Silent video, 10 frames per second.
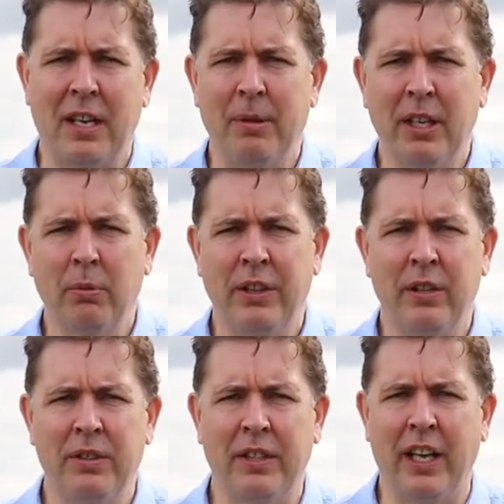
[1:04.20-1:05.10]
and I'm here with
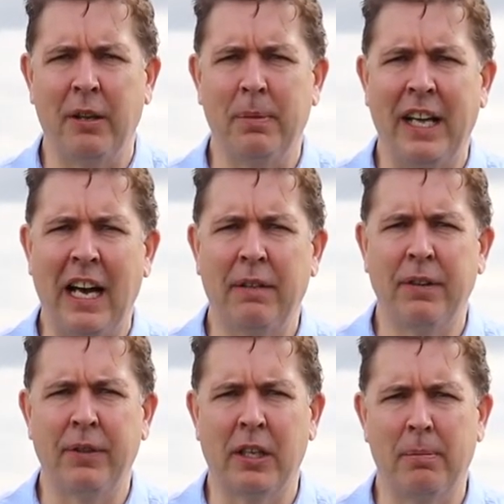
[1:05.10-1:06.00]
you today on behalf
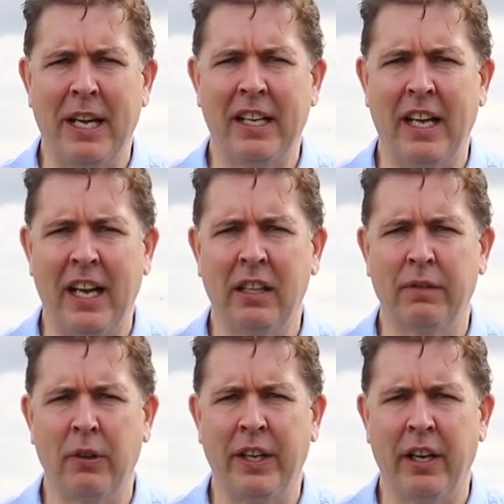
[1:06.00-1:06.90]
of the Quebec
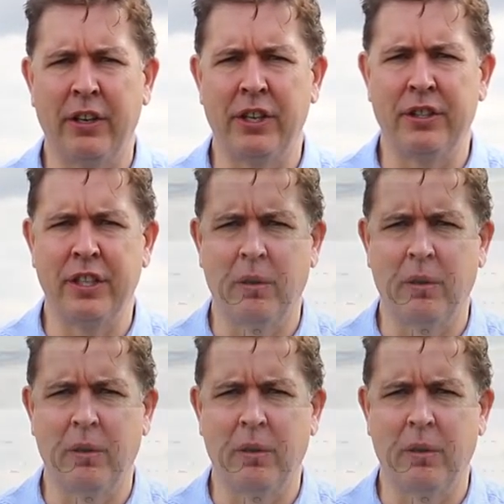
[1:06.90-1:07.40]
Anglophone Heritage